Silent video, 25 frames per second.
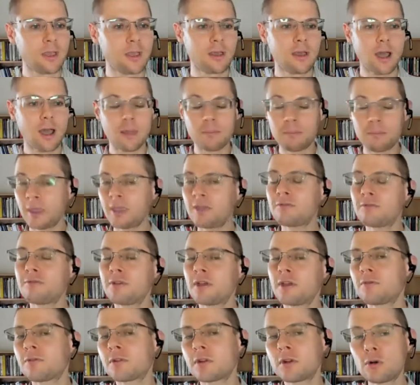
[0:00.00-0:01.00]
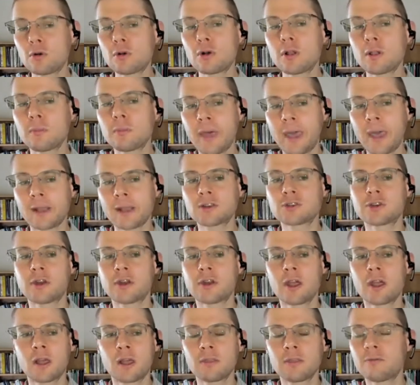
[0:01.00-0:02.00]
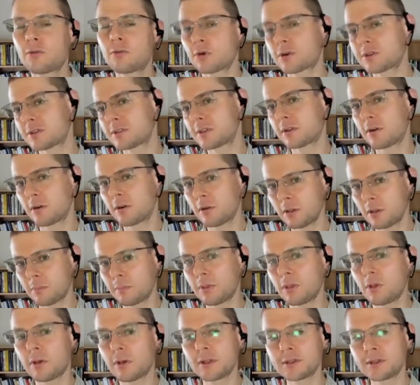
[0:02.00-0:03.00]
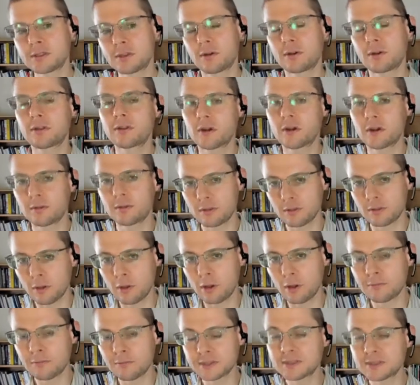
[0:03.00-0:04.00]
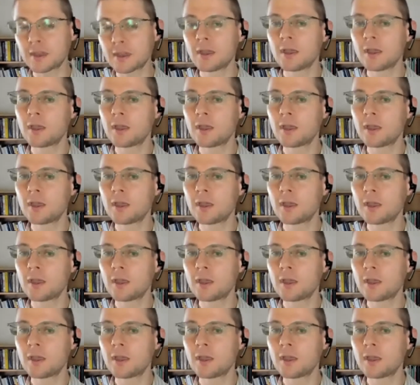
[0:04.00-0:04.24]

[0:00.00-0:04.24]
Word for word: On May 5th, Google backtracked on forcing all employees to return to the office